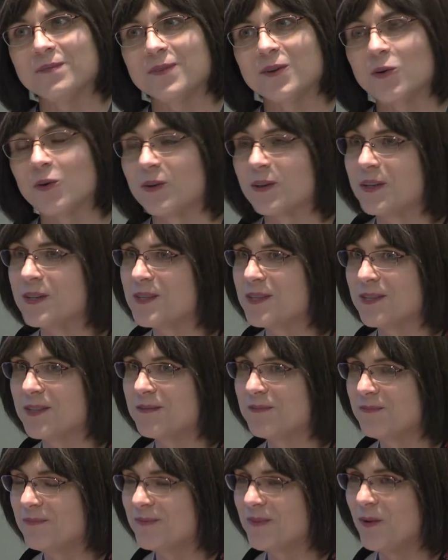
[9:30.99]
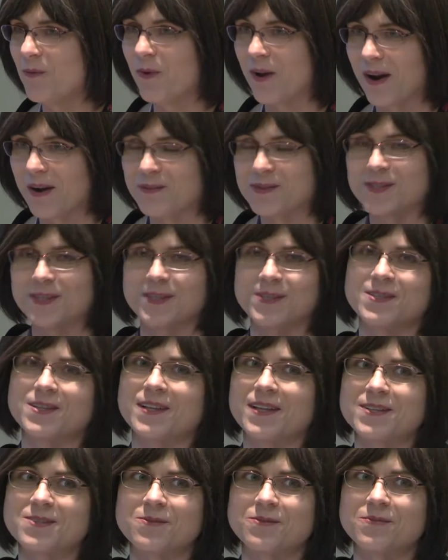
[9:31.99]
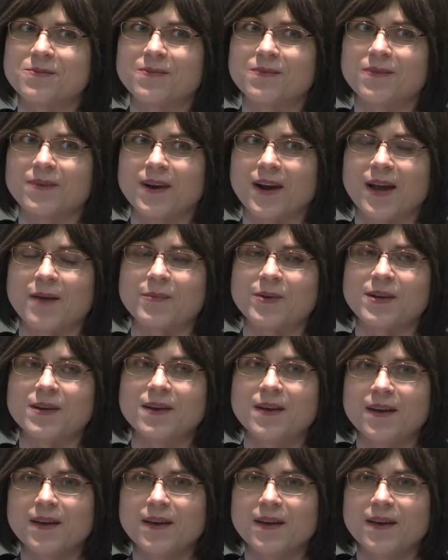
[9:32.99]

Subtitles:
Or at least when I was teaching, that's what happened.